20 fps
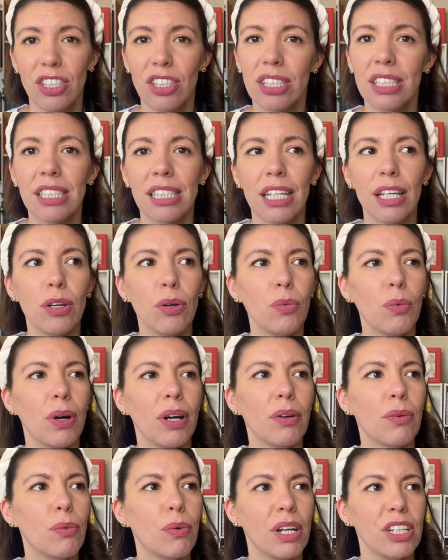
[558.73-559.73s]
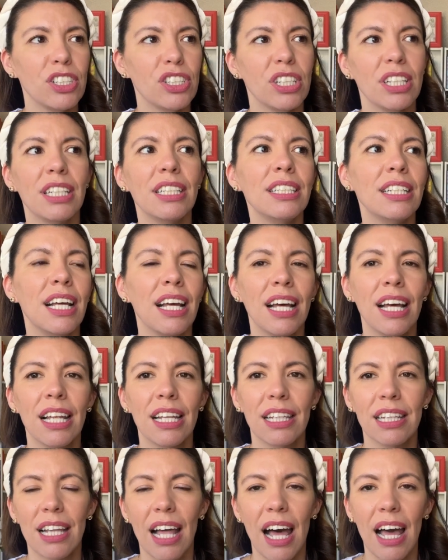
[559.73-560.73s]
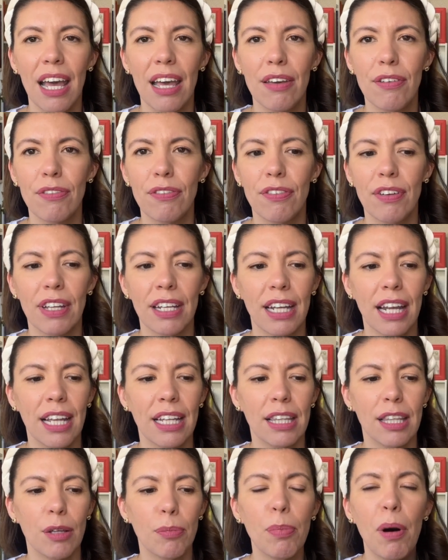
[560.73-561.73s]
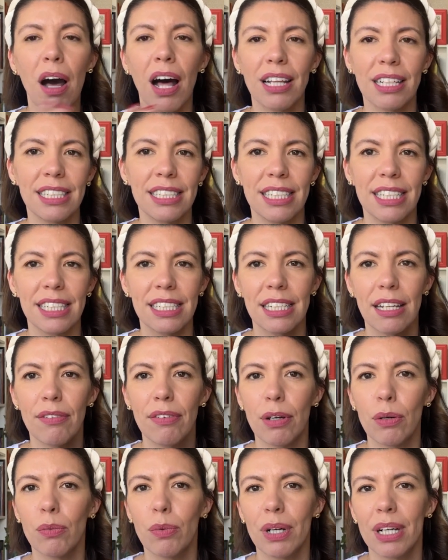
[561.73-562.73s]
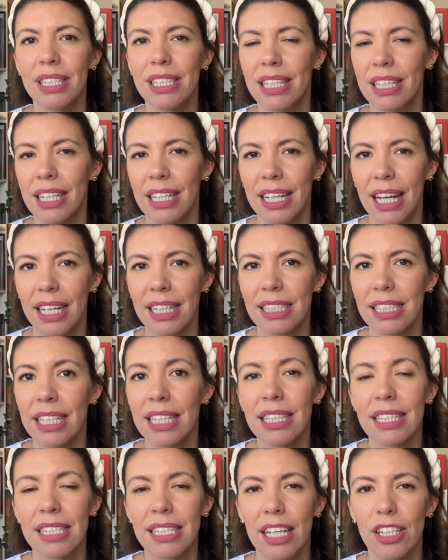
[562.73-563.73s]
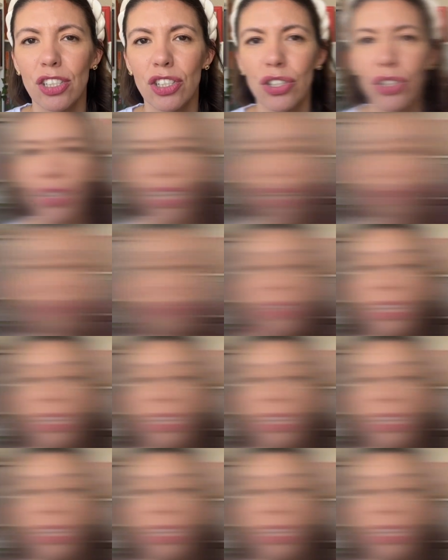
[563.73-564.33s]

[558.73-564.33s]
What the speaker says: just seeing what Russian life and the politics of it was in the 19th century.